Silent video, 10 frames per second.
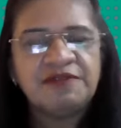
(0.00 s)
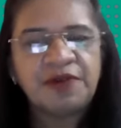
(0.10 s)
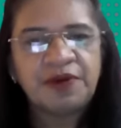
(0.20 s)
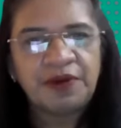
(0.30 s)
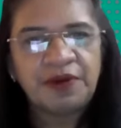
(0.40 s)

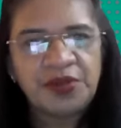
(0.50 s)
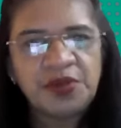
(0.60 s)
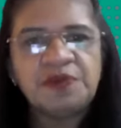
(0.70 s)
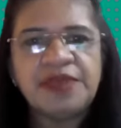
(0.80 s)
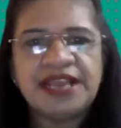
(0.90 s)
for
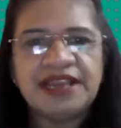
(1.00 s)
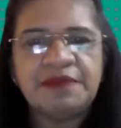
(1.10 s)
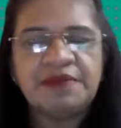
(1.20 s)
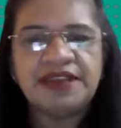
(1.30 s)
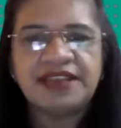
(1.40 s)
you being
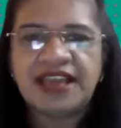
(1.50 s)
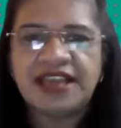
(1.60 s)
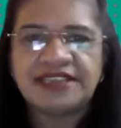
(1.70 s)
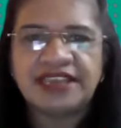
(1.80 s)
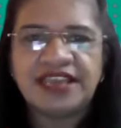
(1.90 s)
labeled
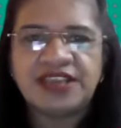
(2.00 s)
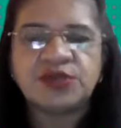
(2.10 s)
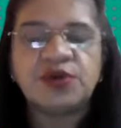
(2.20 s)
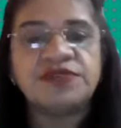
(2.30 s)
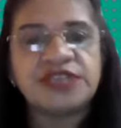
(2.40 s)
as a
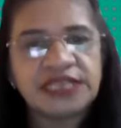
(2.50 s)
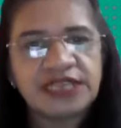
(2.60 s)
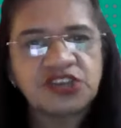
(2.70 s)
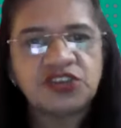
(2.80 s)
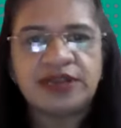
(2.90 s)
case of
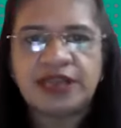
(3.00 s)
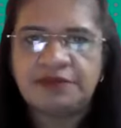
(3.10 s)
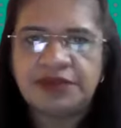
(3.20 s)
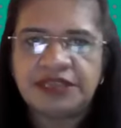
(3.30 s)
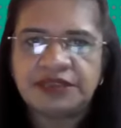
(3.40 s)
gestational
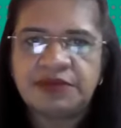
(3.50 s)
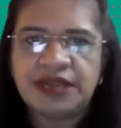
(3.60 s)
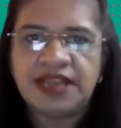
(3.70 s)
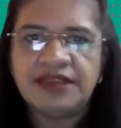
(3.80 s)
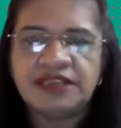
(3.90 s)
diabetes
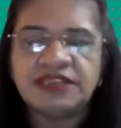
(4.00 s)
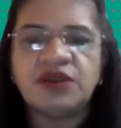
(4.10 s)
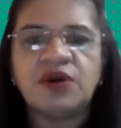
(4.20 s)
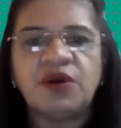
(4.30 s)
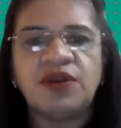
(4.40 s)

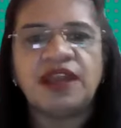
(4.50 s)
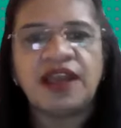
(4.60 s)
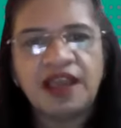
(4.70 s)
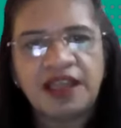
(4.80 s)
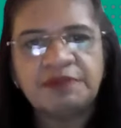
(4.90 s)
mellitus or
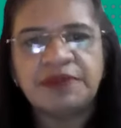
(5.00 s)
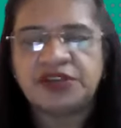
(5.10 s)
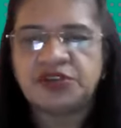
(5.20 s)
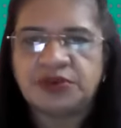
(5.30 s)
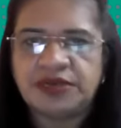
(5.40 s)
high
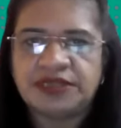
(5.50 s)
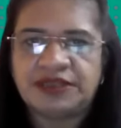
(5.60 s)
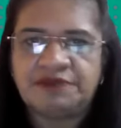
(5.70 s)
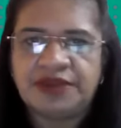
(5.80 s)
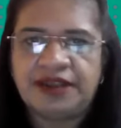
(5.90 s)
blood sugars
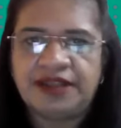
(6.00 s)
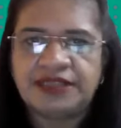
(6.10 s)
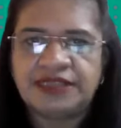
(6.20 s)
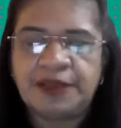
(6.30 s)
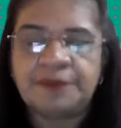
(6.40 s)
in
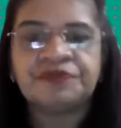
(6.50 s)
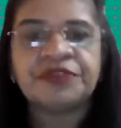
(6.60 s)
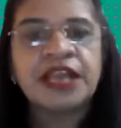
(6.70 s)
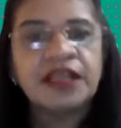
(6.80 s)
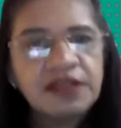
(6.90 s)
pregnancy.
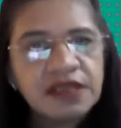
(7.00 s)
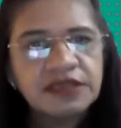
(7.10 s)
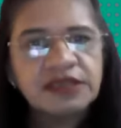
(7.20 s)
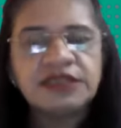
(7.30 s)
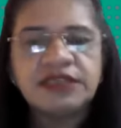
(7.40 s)

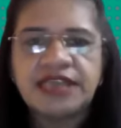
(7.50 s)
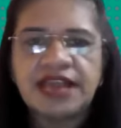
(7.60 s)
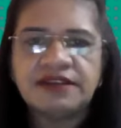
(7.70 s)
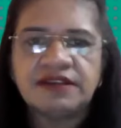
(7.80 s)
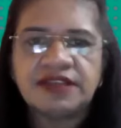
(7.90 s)
This is the
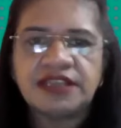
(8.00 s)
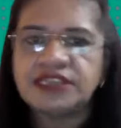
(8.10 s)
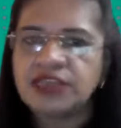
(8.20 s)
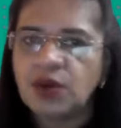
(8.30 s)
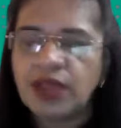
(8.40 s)
standard
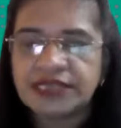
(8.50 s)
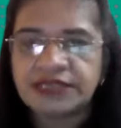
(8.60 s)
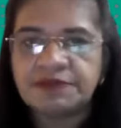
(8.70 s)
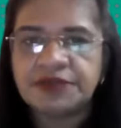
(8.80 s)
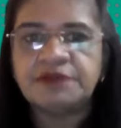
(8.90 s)
test now
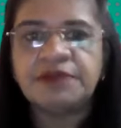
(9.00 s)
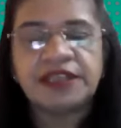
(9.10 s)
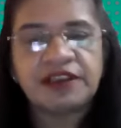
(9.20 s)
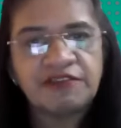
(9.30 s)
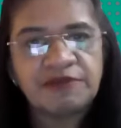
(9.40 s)
accepted
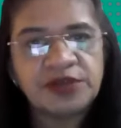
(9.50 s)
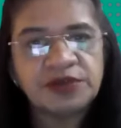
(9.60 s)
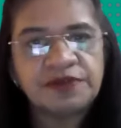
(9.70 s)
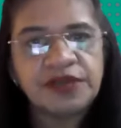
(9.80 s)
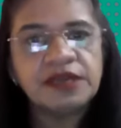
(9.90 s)
by the Government
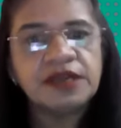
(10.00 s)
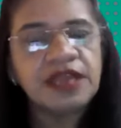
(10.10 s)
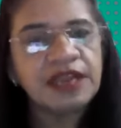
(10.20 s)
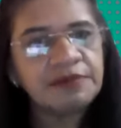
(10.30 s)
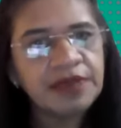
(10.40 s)
of India
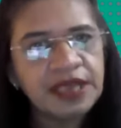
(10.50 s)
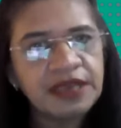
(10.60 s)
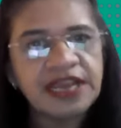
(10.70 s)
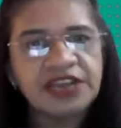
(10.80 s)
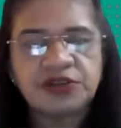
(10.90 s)
and by
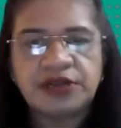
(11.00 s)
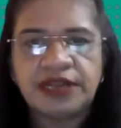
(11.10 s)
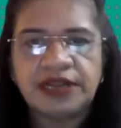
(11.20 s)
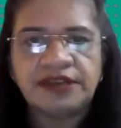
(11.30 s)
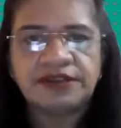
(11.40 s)

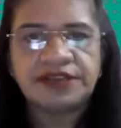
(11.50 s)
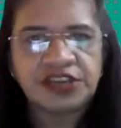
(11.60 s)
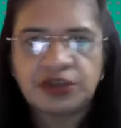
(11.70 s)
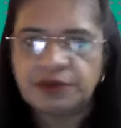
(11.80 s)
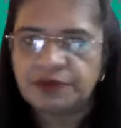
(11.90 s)
national and
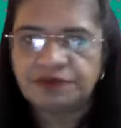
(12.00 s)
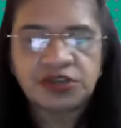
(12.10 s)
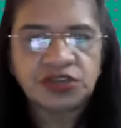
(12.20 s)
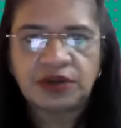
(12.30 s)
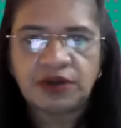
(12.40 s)
international
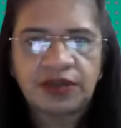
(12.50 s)
professional